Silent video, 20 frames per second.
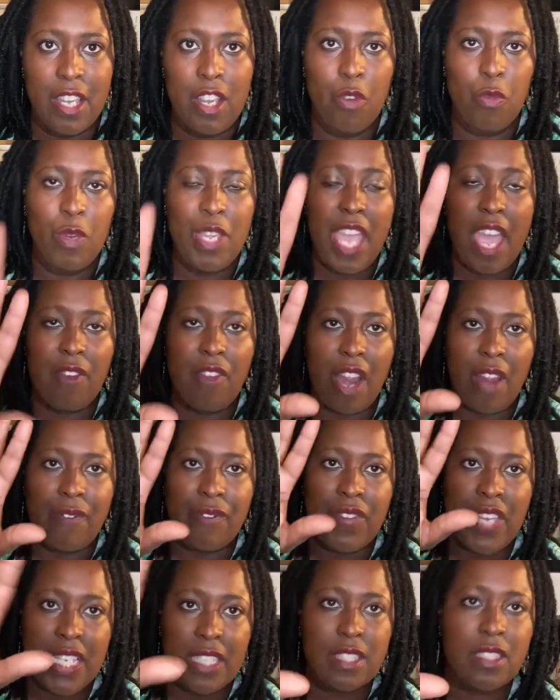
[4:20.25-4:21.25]
We have our
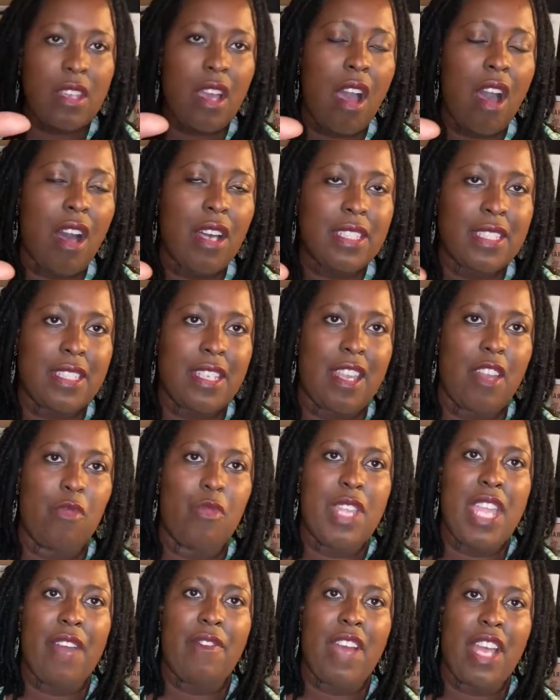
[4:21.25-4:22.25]
fixed costs and
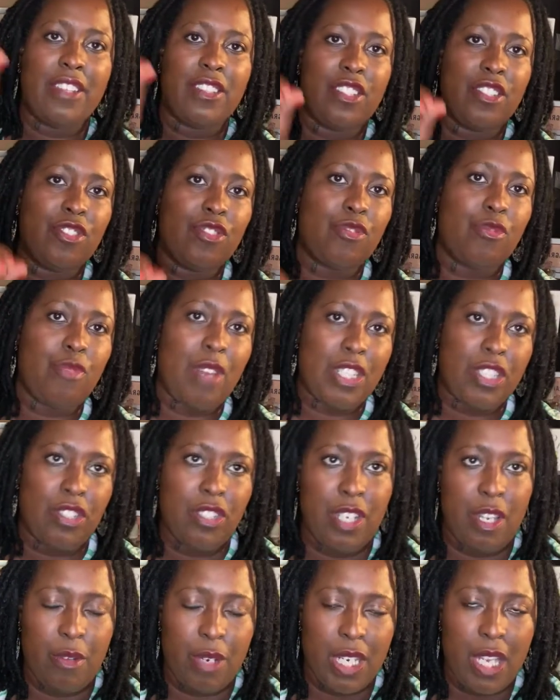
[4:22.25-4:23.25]
we have our
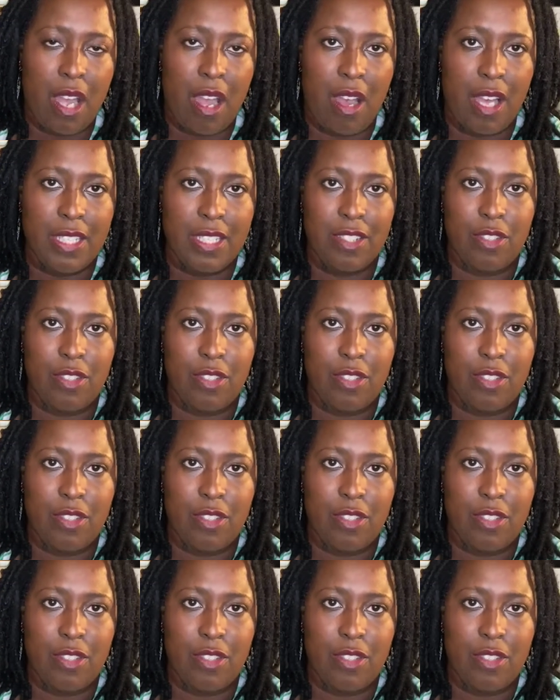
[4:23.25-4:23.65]
discretionary costs.